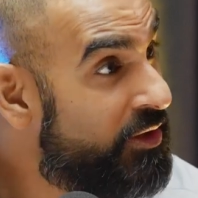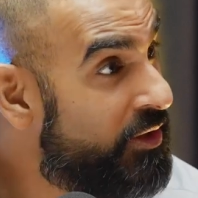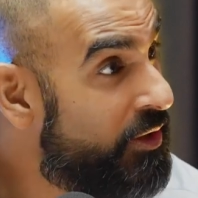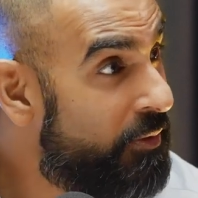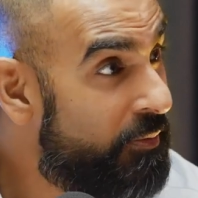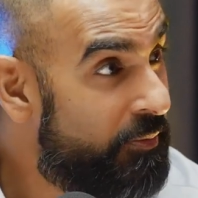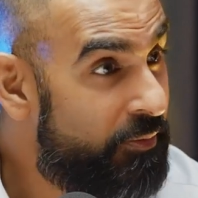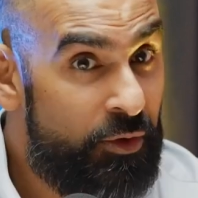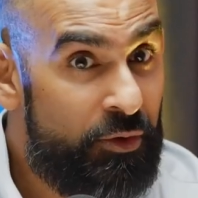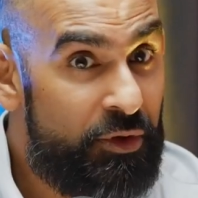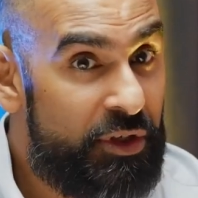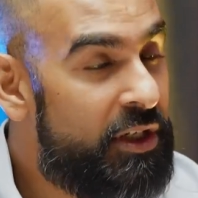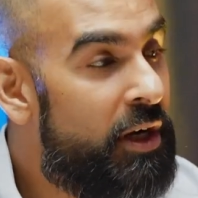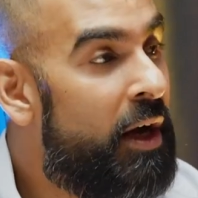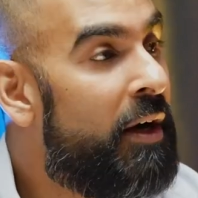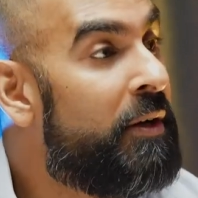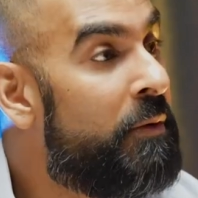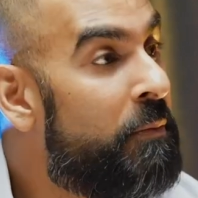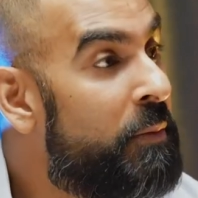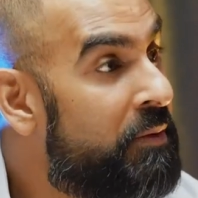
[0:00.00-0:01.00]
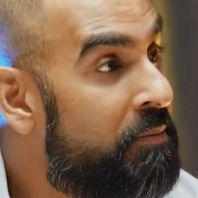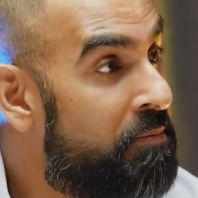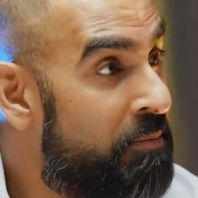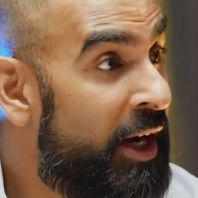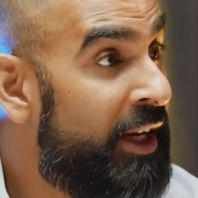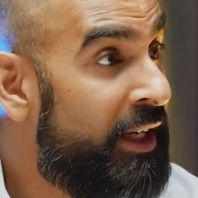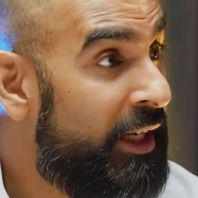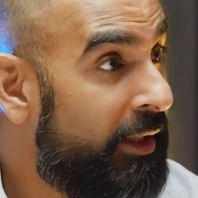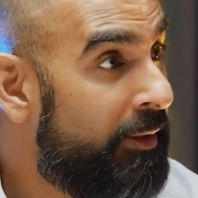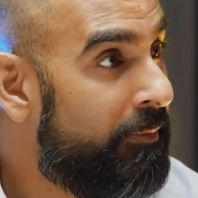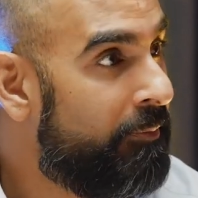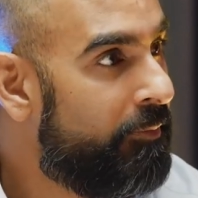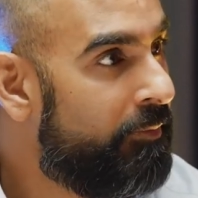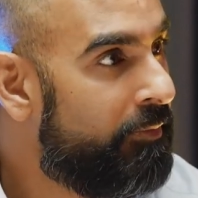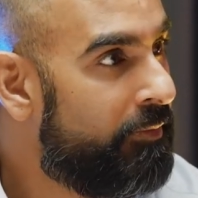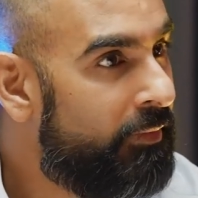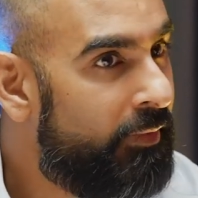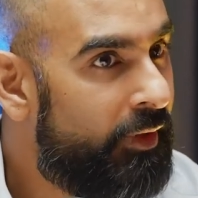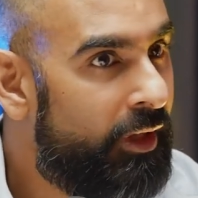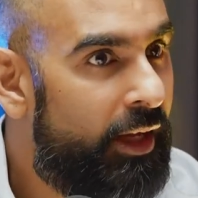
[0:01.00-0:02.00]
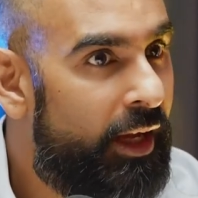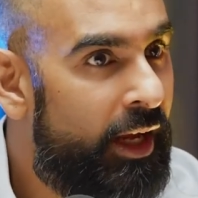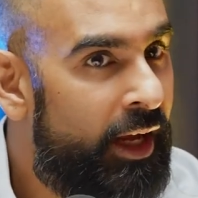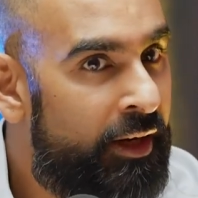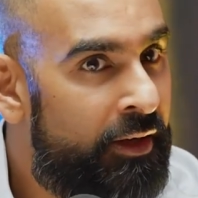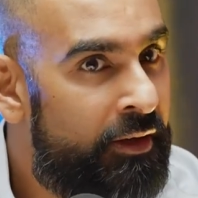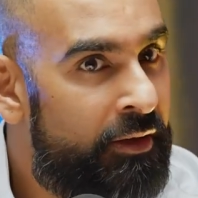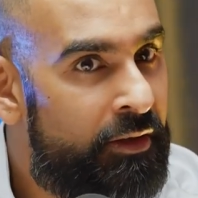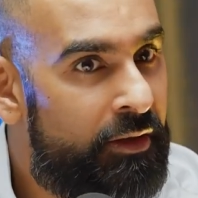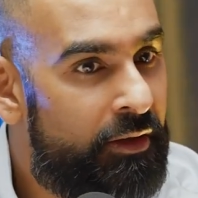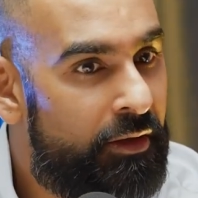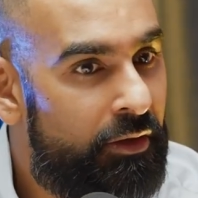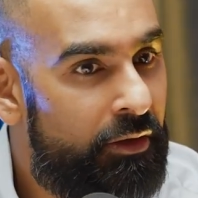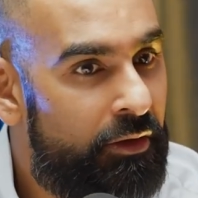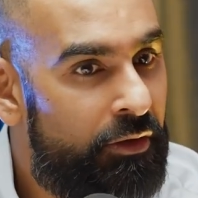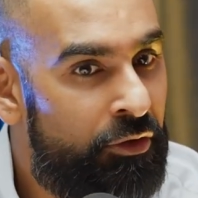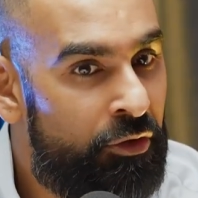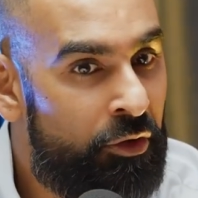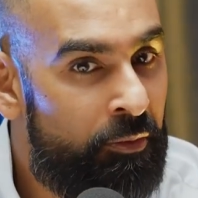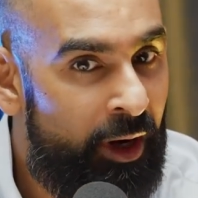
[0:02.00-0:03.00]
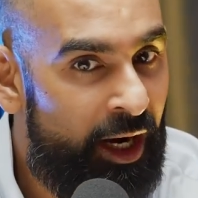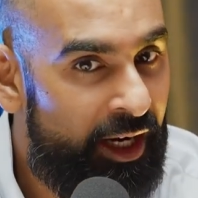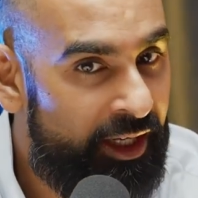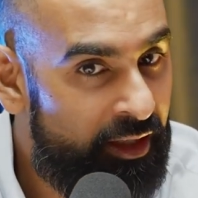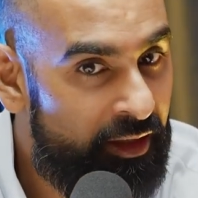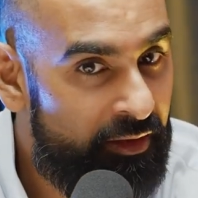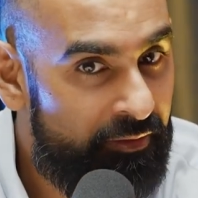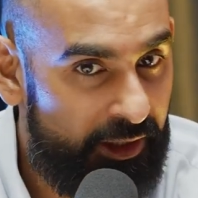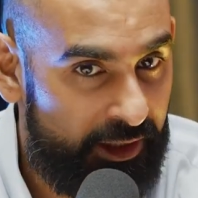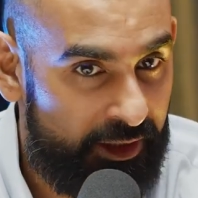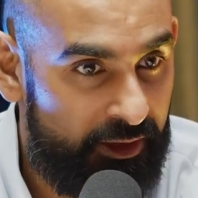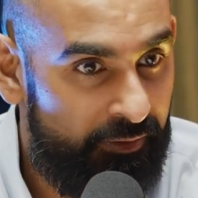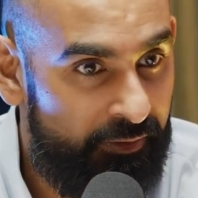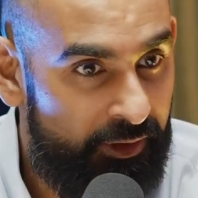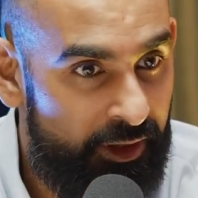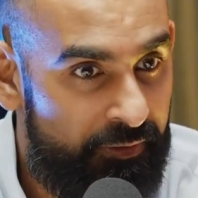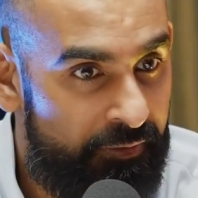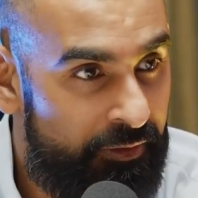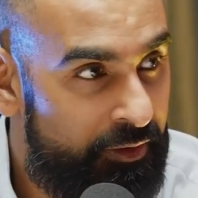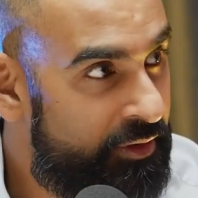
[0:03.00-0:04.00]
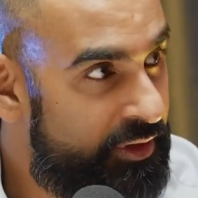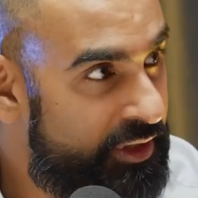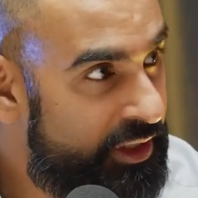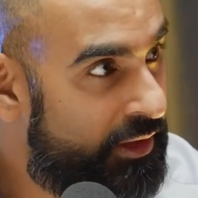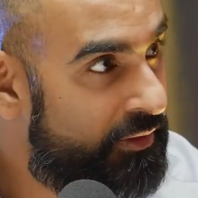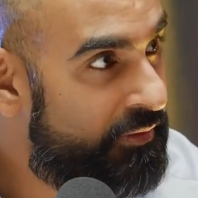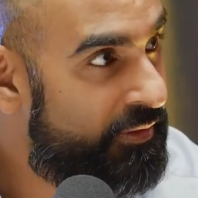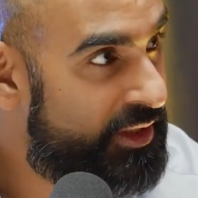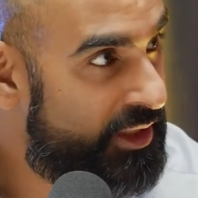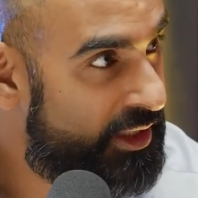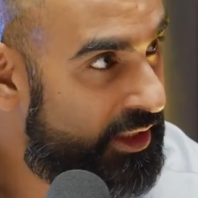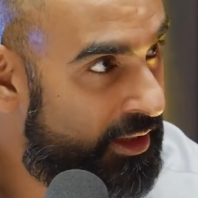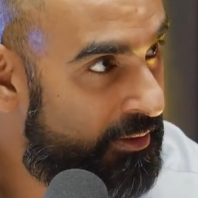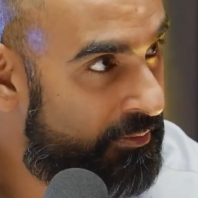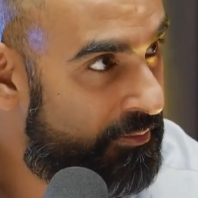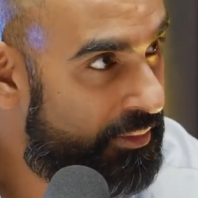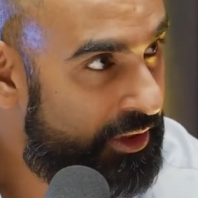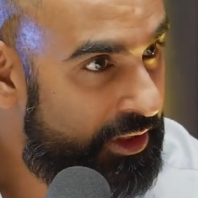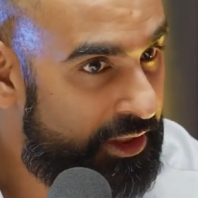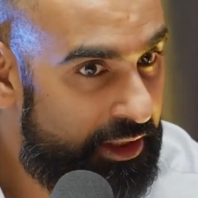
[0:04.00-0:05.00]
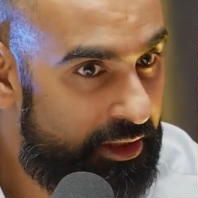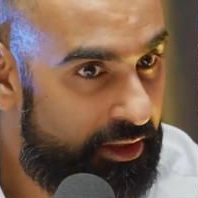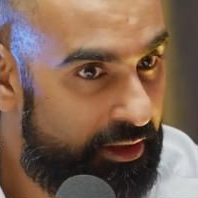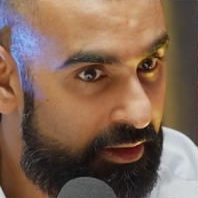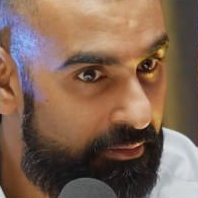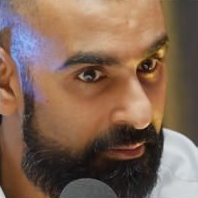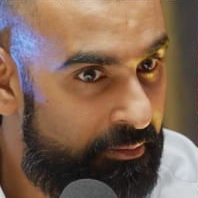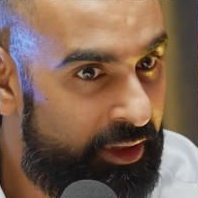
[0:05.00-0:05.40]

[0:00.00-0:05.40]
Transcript: So you started with mining and you're mining effectively for yourself as a company,